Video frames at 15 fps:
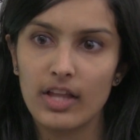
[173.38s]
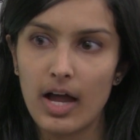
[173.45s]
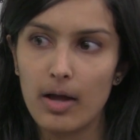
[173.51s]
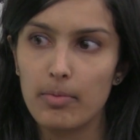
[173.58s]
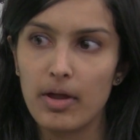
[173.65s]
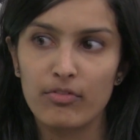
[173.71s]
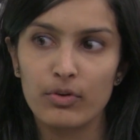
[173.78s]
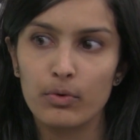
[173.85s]

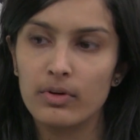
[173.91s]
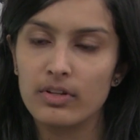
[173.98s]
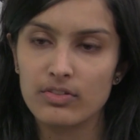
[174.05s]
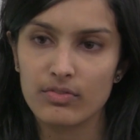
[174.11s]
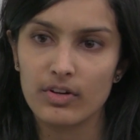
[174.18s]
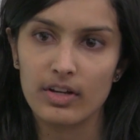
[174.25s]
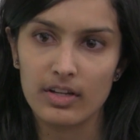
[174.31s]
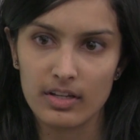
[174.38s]
lab, everyone
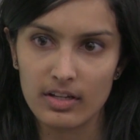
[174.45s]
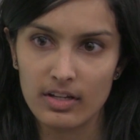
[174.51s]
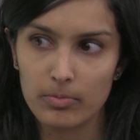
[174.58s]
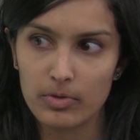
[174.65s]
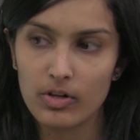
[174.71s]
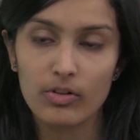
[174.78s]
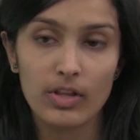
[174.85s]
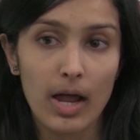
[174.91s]
is very
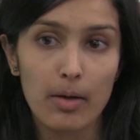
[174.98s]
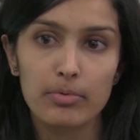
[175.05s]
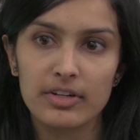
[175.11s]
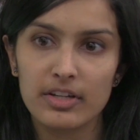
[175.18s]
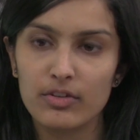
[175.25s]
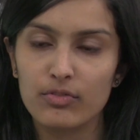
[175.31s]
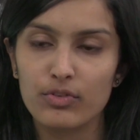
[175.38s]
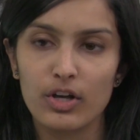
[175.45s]

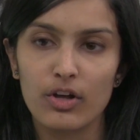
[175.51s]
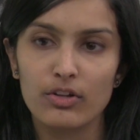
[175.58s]
collaborative. We